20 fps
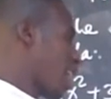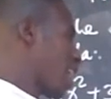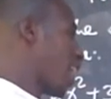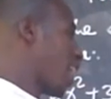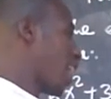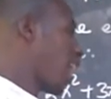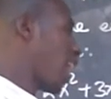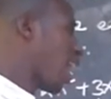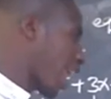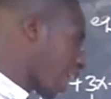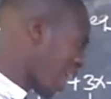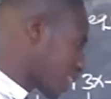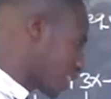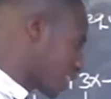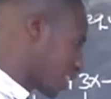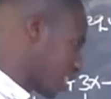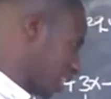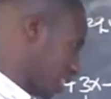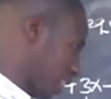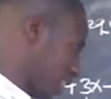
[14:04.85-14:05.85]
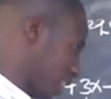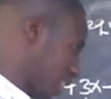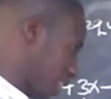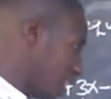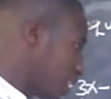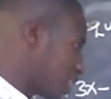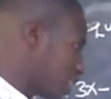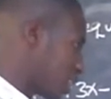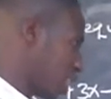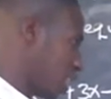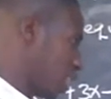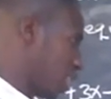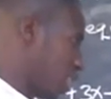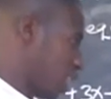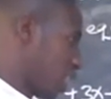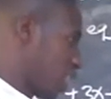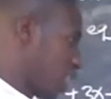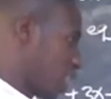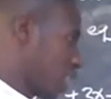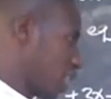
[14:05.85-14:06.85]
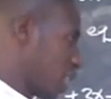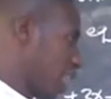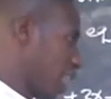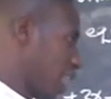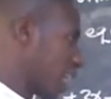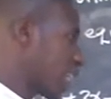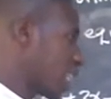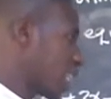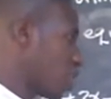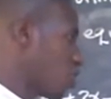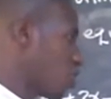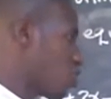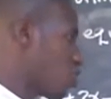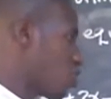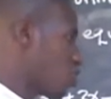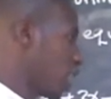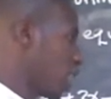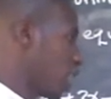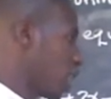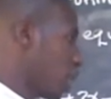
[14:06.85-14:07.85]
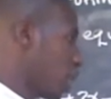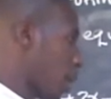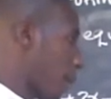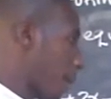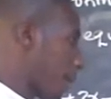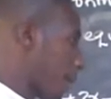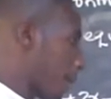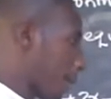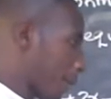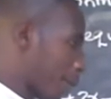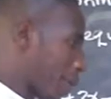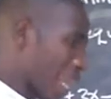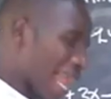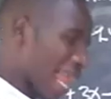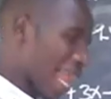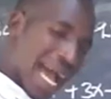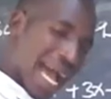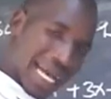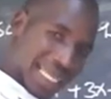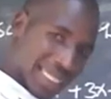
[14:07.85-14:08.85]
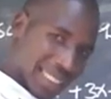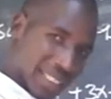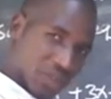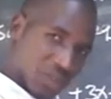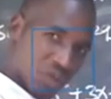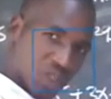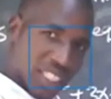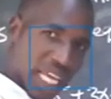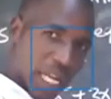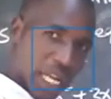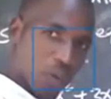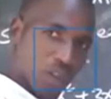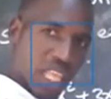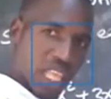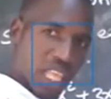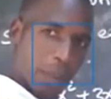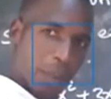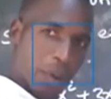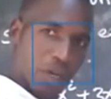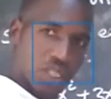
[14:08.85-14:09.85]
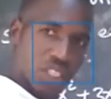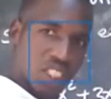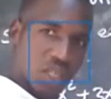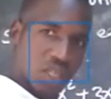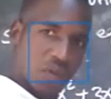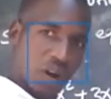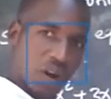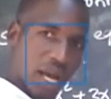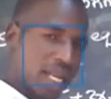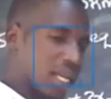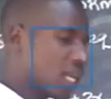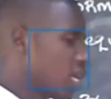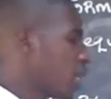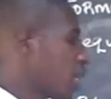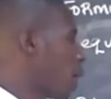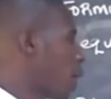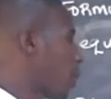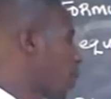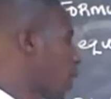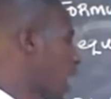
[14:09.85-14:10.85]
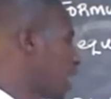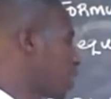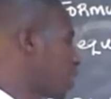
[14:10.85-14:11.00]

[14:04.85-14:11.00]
x is negative 3 plus, we start with the positive one, plus